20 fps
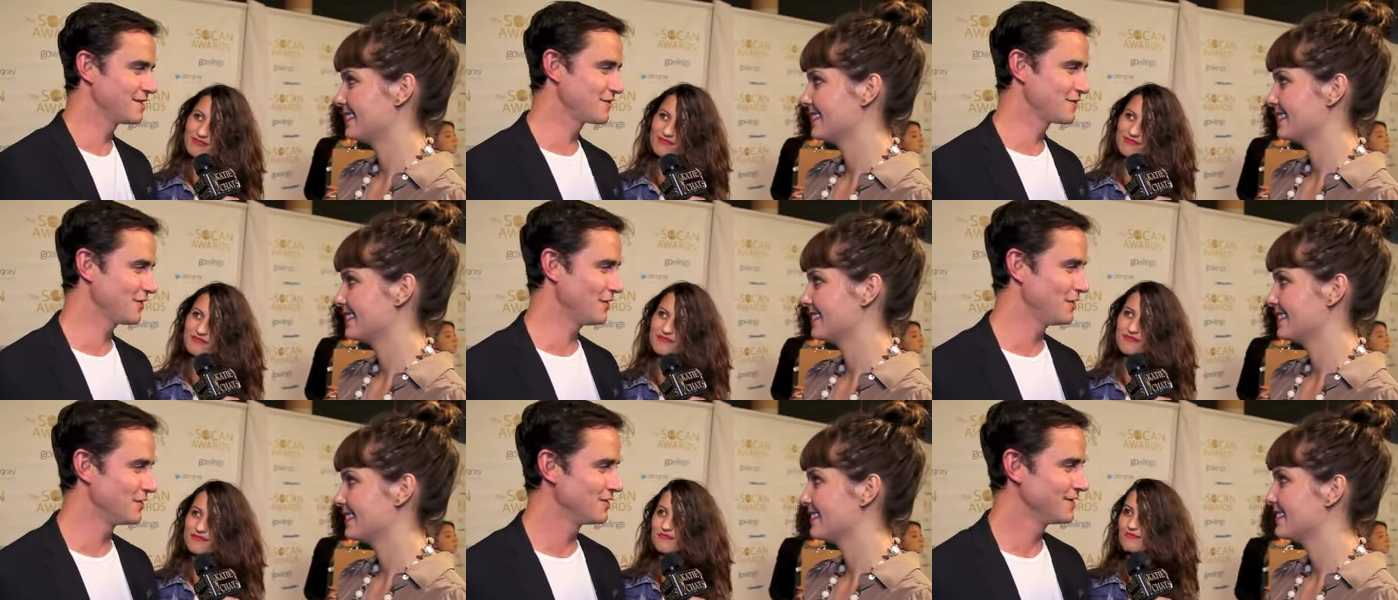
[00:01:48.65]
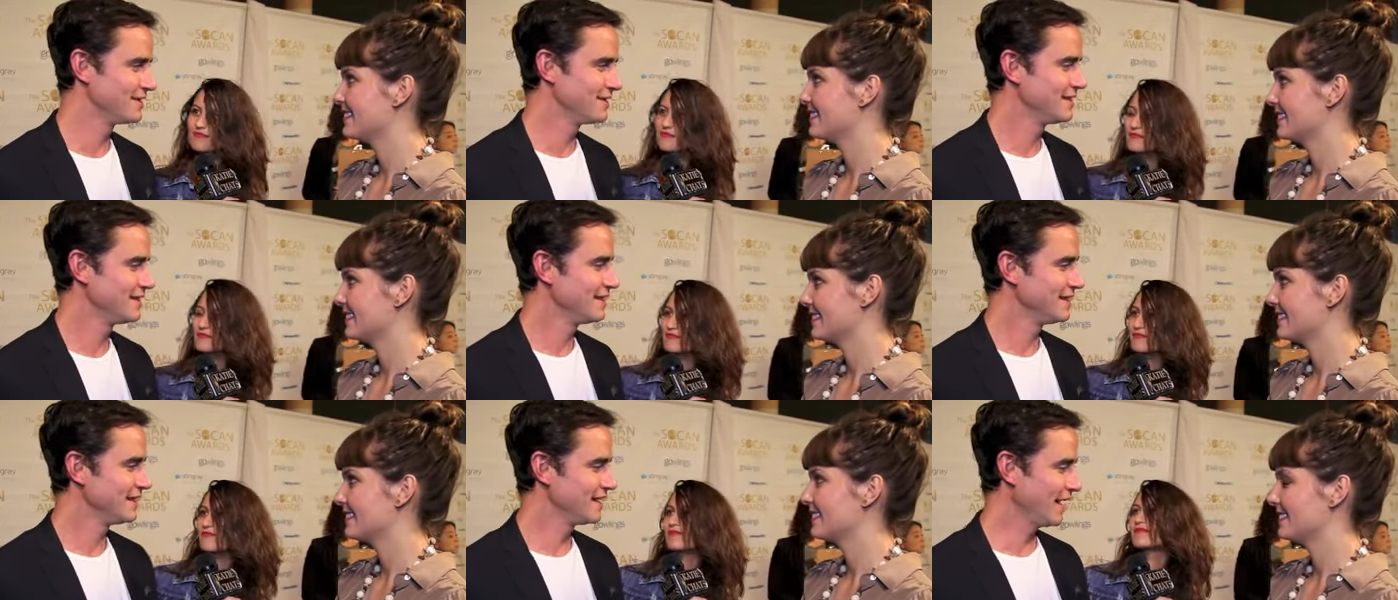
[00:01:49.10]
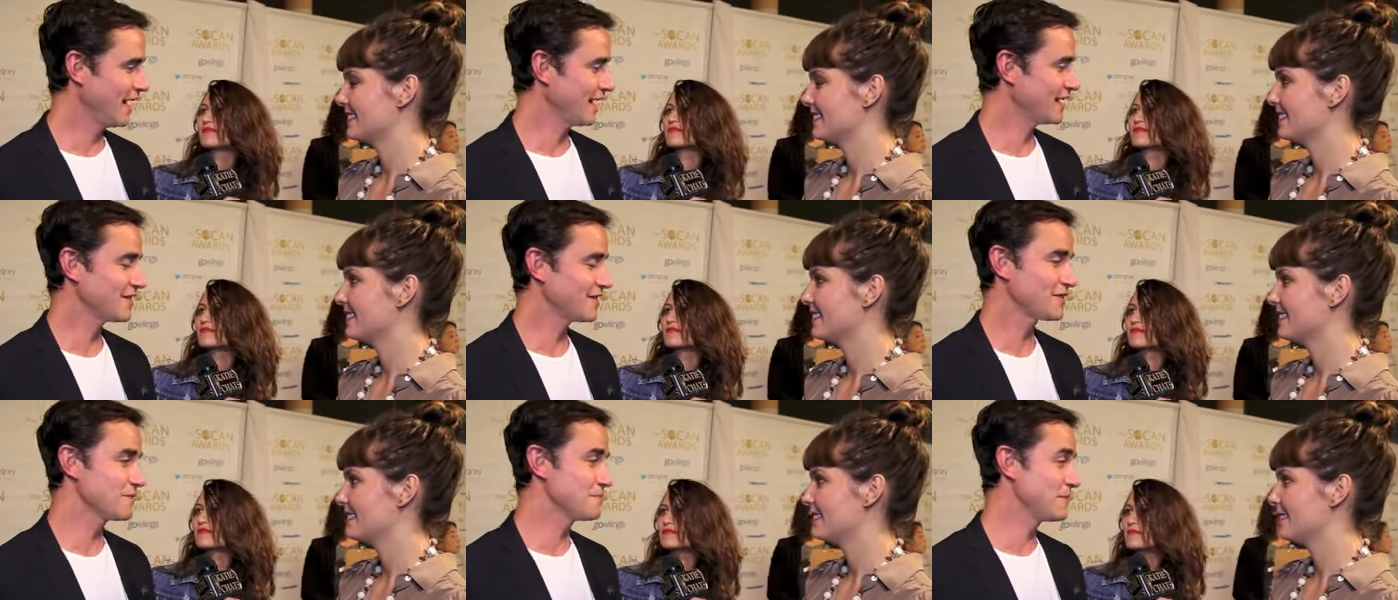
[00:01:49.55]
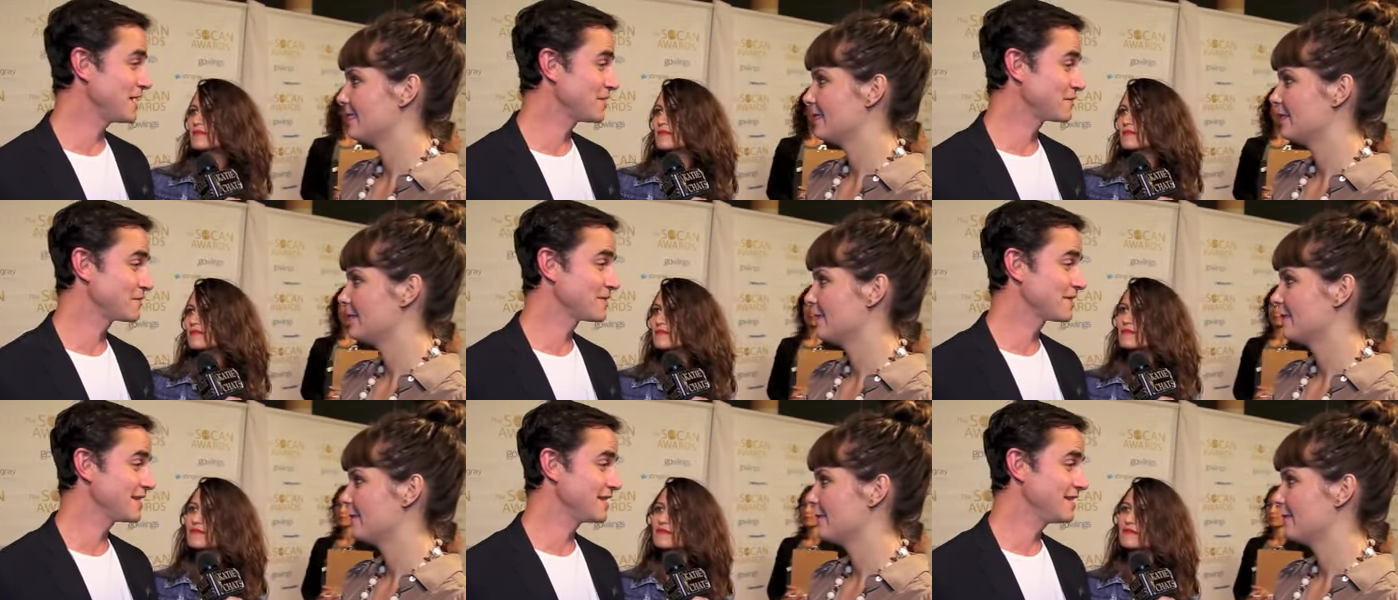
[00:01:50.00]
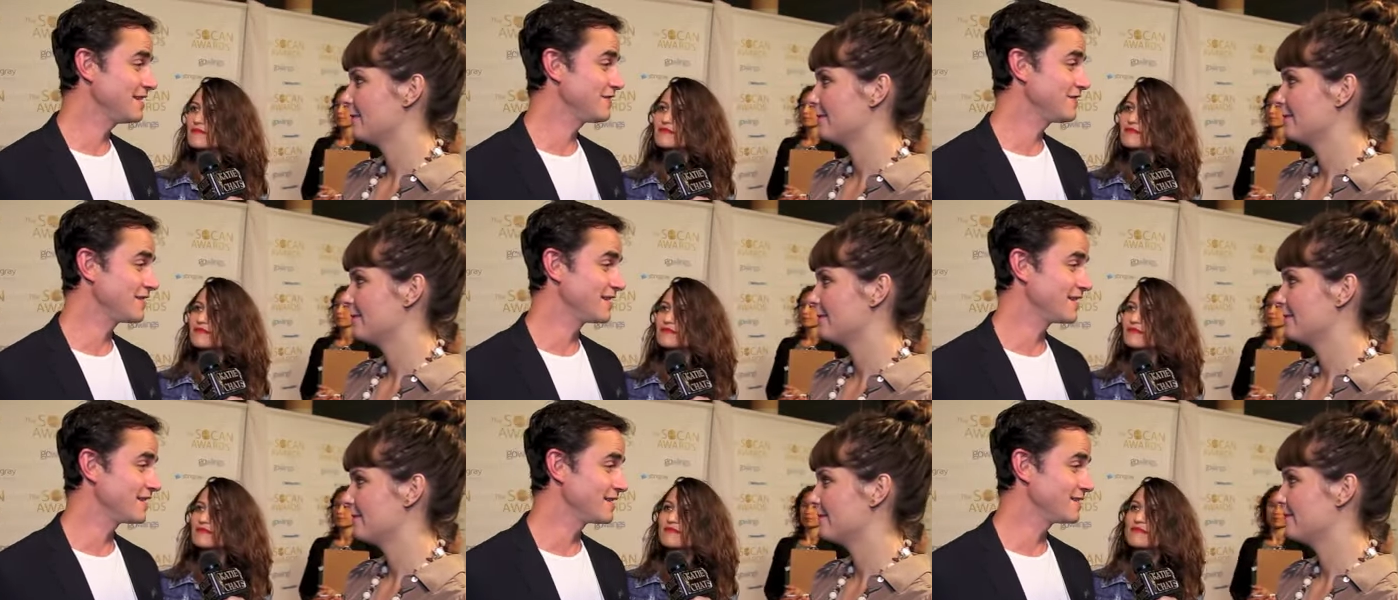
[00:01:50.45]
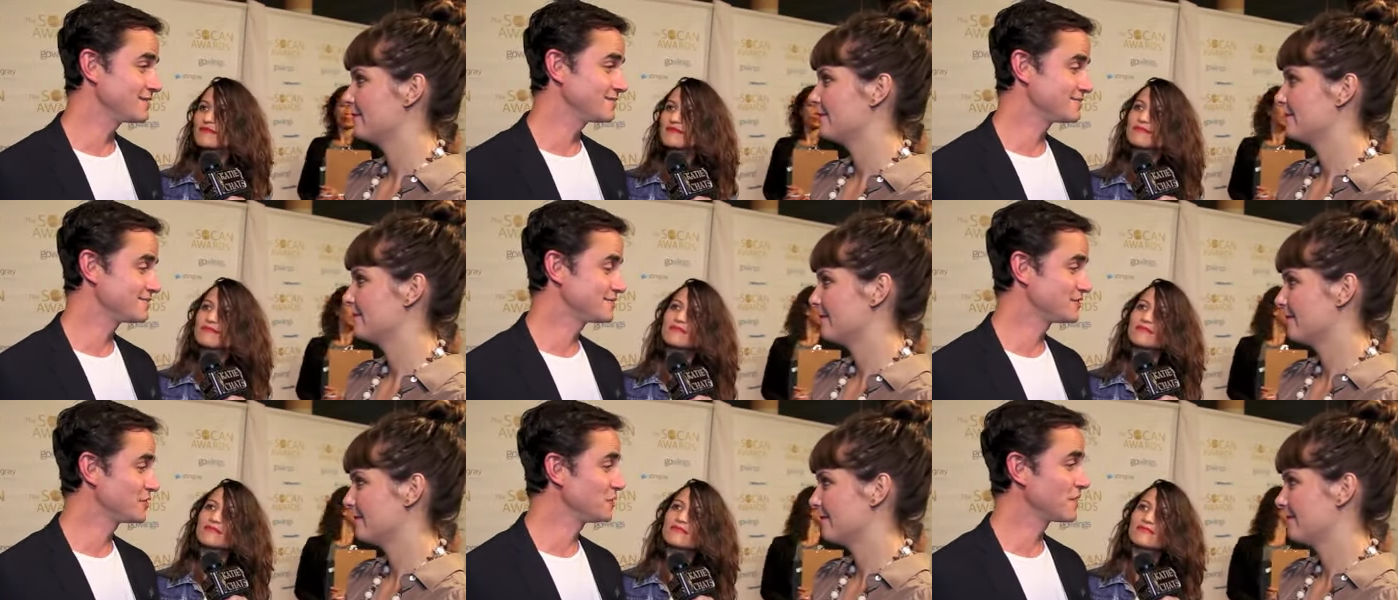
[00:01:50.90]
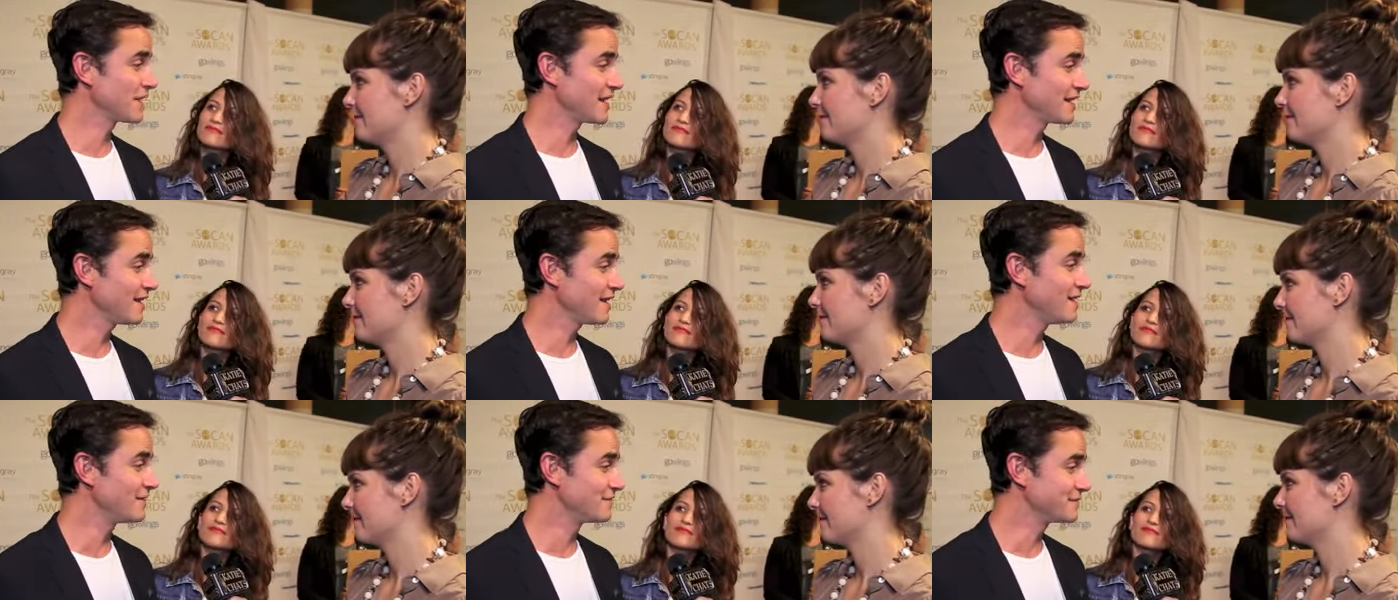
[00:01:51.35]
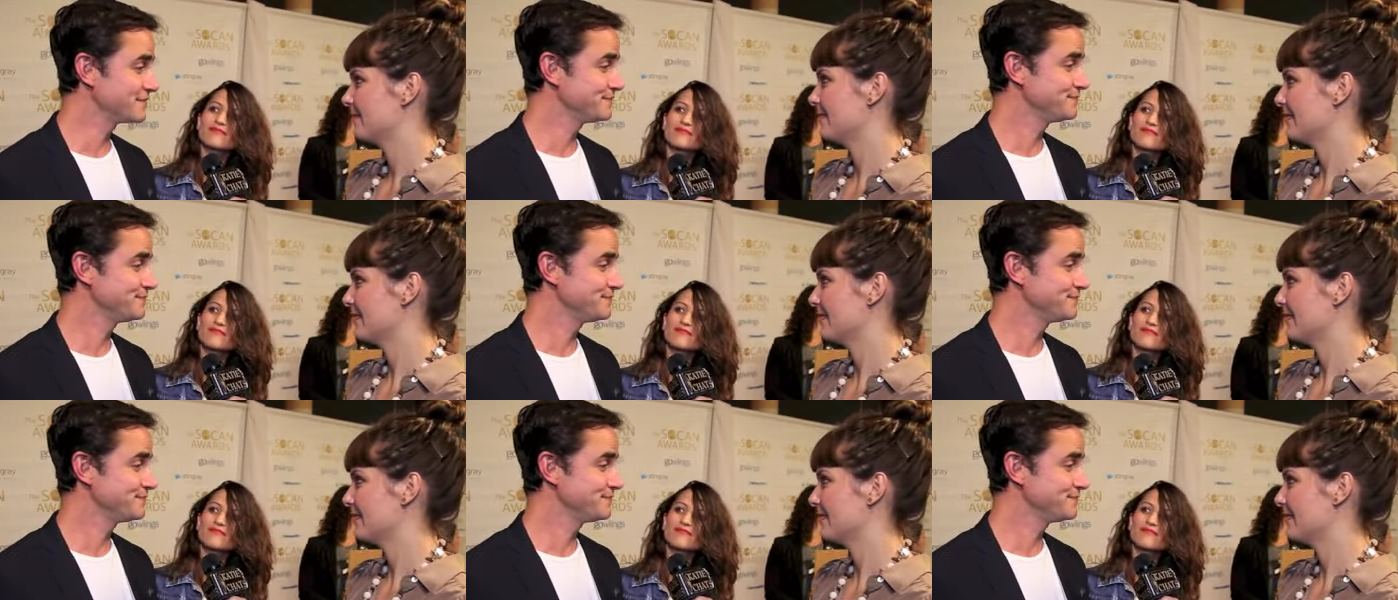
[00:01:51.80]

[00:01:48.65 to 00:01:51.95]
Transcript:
Speaker 1: And so yeah, I guess it made it really easy to do what I loved.